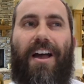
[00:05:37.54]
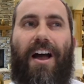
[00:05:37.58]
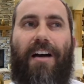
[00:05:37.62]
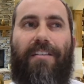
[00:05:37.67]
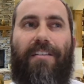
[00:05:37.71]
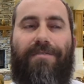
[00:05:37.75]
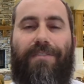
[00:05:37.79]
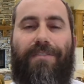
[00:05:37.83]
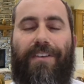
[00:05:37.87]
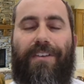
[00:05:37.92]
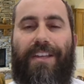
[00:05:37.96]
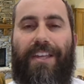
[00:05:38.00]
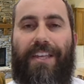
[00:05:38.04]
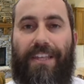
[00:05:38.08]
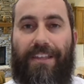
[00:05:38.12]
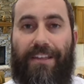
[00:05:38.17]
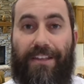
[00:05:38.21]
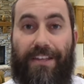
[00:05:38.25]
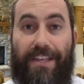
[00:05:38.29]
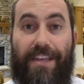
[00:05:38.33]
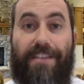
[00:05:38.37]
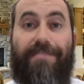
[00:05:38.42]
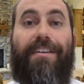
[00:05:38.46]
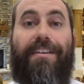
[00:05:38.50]
of
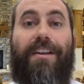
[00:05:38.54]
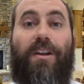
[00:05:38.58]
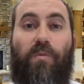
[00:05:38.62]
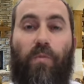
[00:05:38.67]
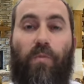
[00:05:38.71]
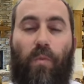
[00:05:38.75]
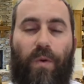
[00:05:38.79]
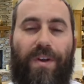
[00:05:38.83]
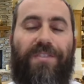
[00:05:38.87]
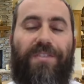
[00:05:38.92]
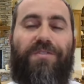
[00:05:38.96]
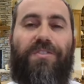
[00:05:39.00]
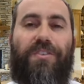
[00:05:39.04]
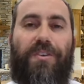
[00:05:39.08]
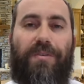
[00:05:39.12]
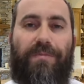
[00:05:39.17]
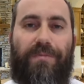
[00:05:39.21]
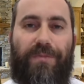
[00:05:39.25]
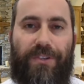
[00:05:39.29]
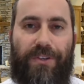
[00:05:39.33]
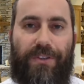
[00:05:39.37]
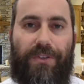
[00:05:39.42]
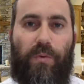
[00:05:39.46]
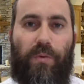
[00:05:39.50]
giving
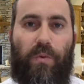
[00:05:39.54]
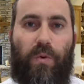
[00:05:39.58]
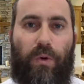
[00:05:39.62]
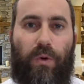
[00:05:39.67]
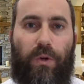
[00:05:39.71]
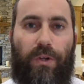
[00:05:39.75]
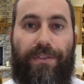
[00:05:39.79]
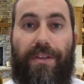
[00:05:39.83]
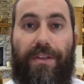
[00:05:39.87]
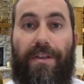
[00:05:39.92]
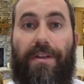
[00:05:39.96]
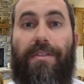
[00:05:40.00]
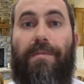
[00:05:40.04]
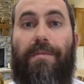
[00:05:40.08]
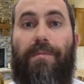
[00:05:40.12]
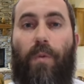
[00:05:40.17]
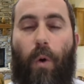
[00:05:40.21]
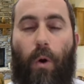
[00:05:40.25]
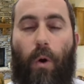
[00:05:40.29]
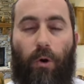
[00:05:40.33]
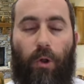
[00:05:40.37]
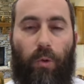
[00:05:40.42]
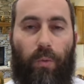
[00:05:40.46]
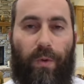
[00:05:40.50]
wisdom to the world, the, the
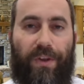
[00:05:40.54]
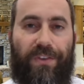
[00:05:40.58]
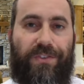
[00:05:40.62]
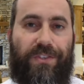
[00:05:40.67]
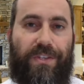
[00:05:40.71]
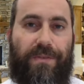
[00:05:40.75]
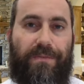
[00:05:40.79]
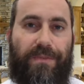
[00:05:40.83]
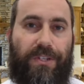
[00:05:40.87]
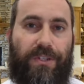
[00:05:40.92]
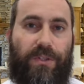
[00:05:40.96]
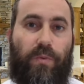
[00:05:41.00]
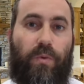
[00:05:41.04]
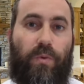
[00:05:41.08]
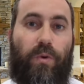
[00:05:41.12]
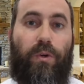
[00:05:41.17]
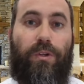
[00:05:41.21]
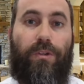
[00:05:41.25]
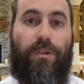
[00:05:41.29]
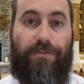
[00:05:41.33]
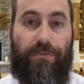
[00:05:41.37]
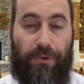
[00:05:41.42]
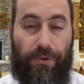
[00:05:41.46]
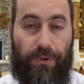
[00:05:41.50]
moral wisdom to the
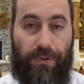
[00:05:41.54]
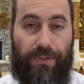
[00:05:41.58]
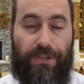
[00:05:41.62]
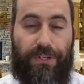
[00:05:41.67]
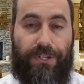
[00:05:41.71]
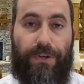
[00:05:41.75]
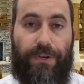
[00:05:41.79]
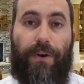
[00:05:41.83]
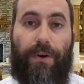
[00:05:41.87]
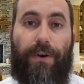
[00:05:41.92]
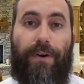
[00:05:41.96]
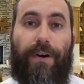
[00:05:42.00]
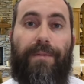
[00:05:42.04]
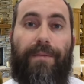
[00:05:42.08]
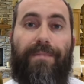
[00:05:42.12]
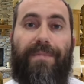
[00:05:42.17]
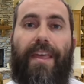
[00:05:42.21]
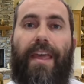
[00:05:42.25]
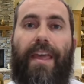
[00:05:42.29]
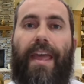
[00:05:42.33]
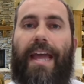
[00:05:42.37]
world through the Torah,